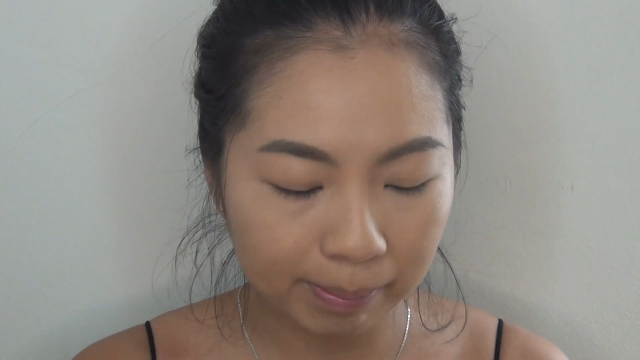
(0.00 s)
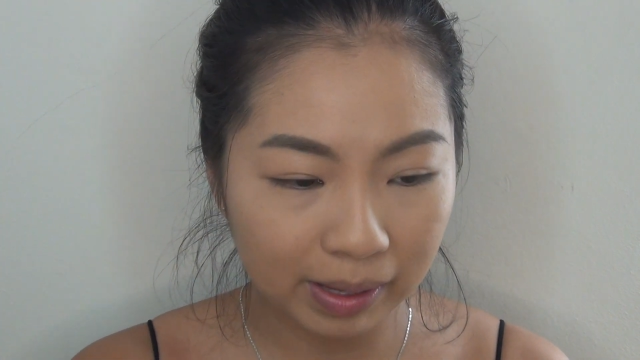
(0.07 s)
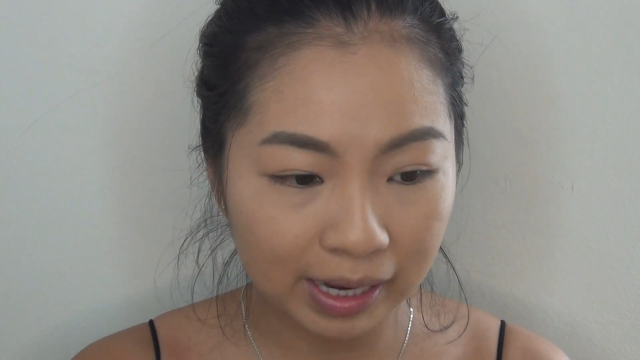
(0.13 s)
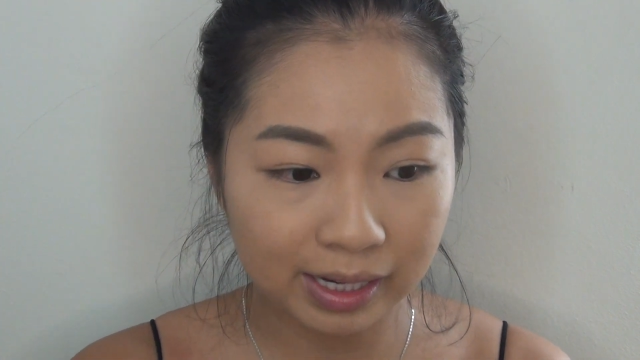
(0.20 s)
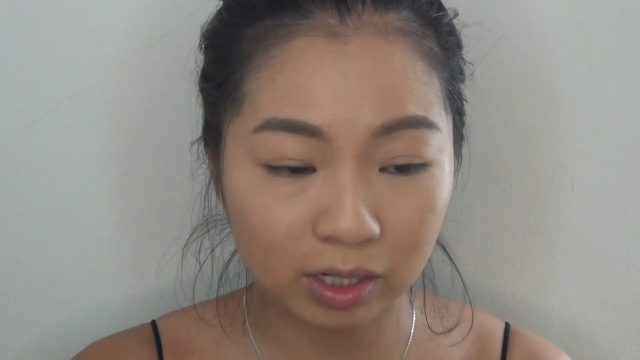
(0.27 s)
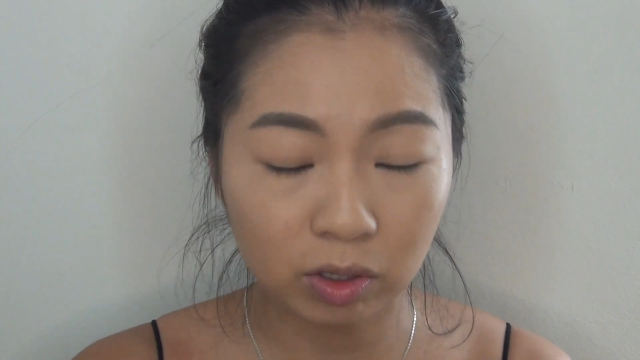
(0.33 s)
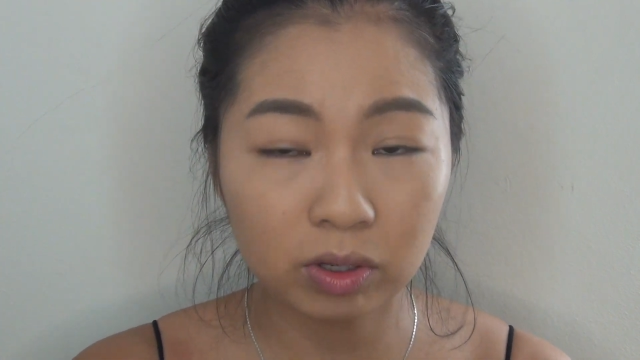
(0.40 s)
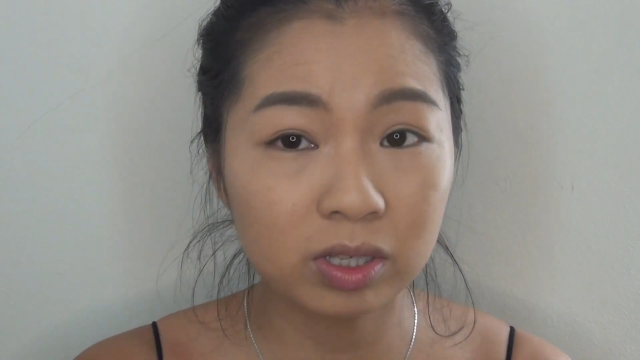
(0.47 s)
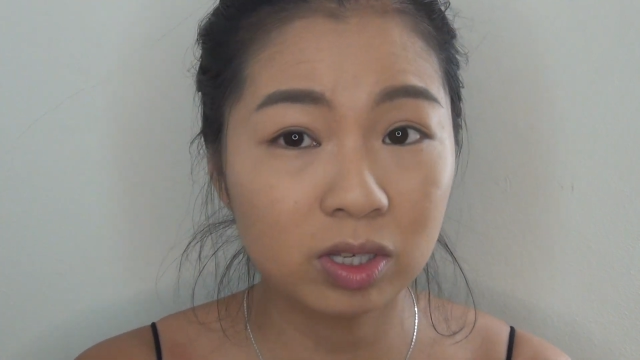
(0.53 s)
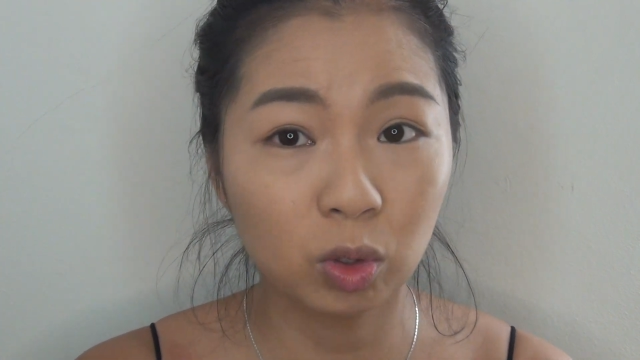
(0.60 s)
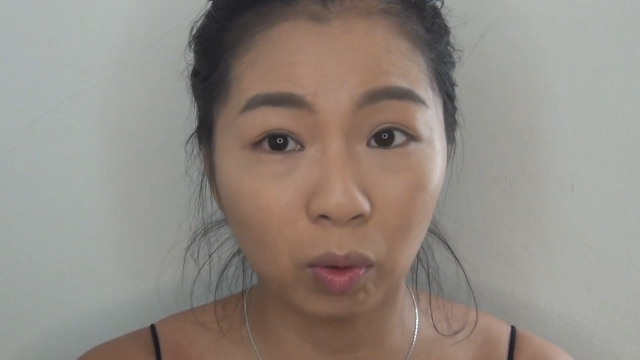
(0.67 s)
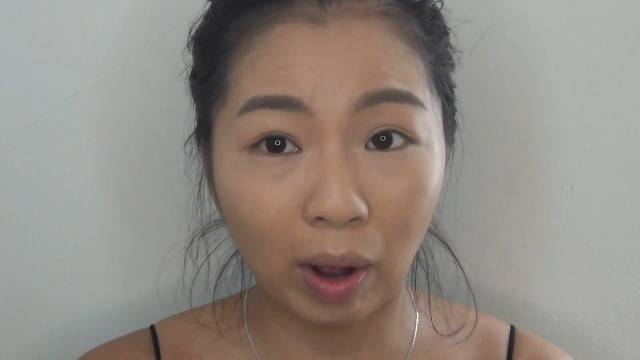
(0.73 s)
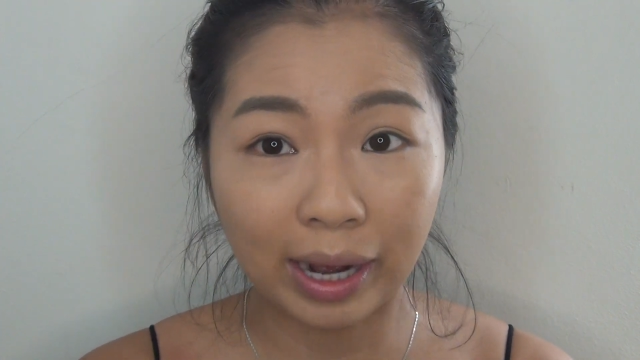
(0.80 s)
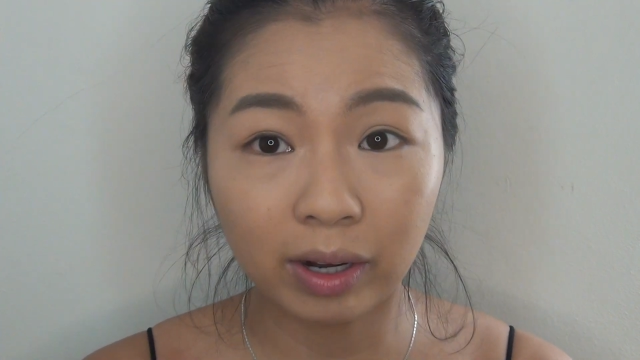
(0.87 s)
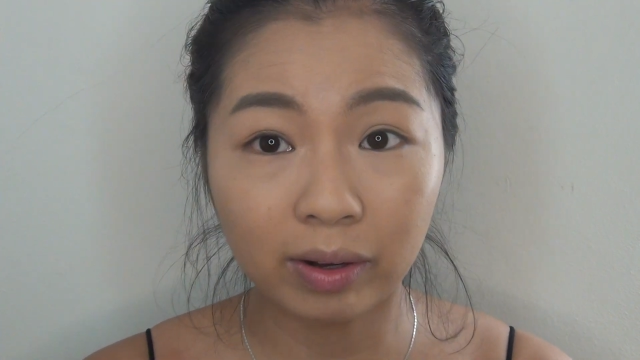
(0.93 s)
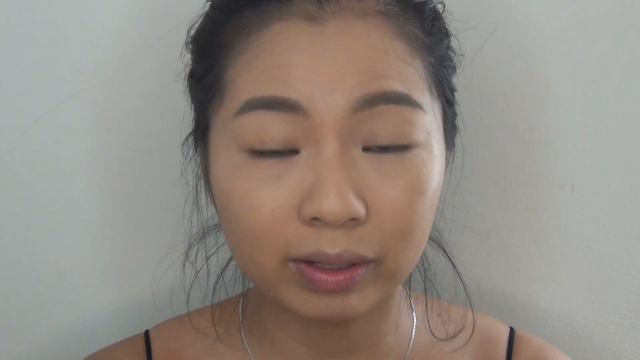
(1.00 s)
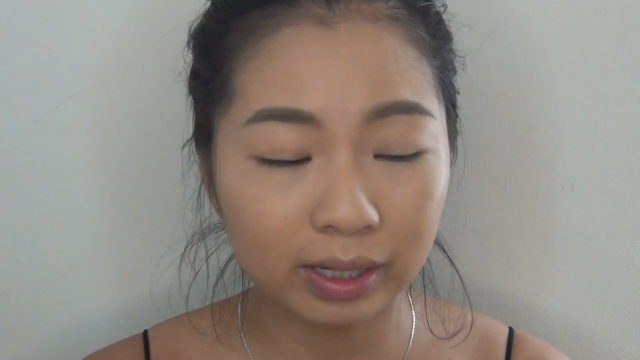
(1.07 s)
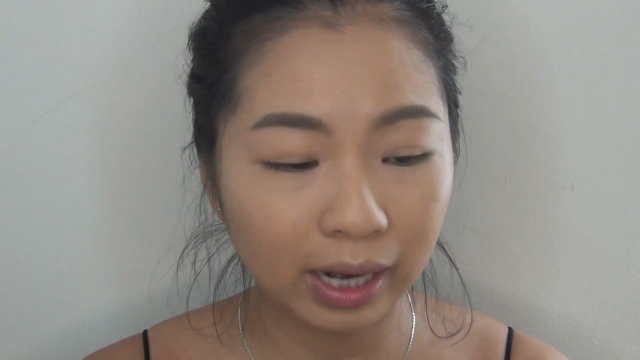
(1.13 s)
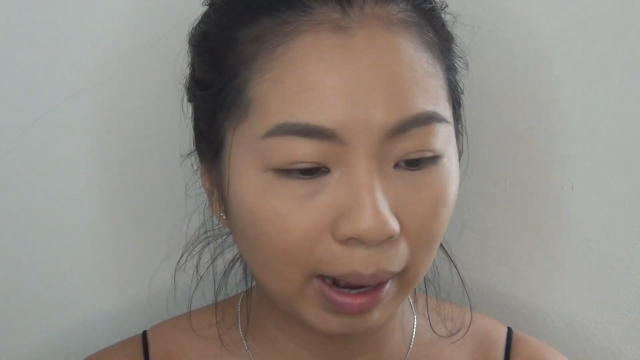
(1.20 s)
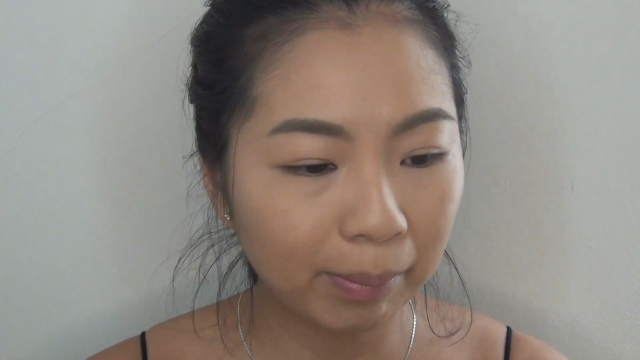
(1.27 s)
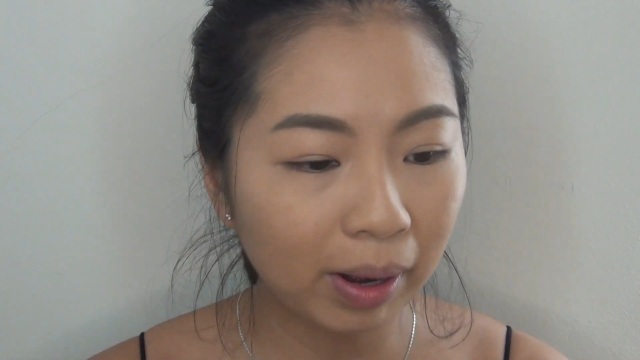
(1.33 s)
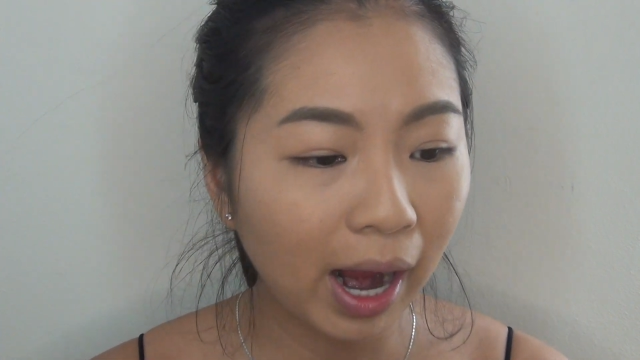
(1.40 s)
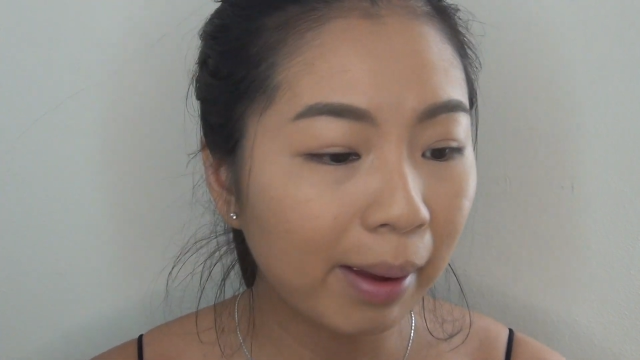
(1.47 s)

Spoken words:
It looks great on camera.